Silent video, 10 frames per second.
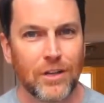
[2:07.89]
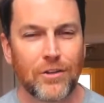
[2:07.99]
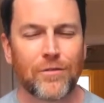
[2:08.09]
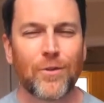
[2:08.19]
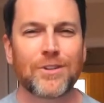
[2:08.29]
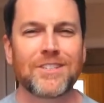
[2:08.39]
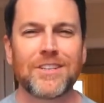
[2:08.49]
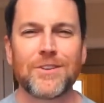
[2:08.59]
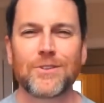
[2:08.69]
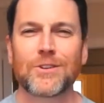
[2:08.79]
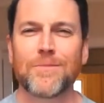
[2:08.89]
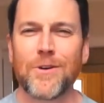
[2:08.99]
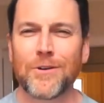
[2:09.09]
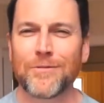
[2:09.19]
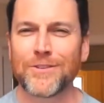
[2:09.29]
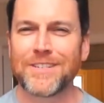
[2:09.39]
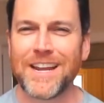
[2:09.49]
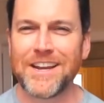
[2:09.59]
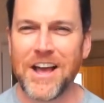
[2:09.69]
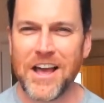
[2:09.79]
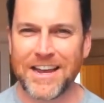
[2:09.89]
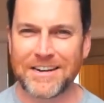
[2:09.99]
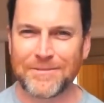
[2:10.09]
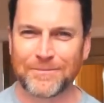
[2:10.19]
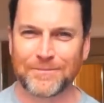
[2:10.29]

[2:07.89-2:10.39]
Look forward to seeing you tomorrow for day nine.